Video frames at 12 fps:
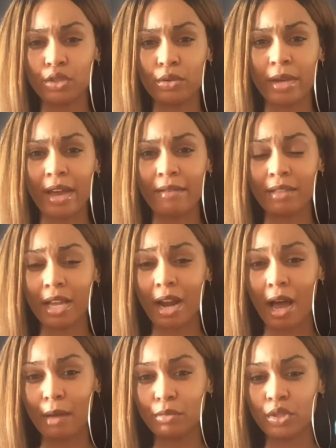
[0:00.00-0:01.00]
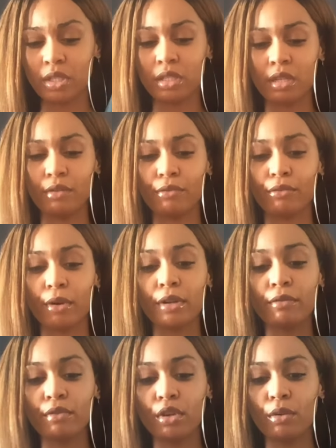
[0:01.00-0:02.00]
you could have a lot of options in front
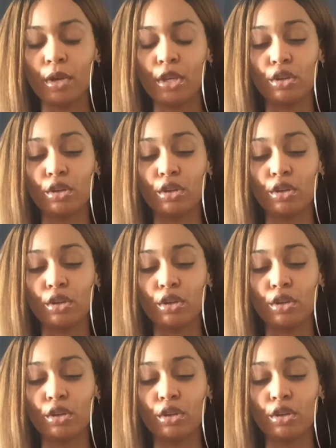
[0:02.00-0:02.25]
of you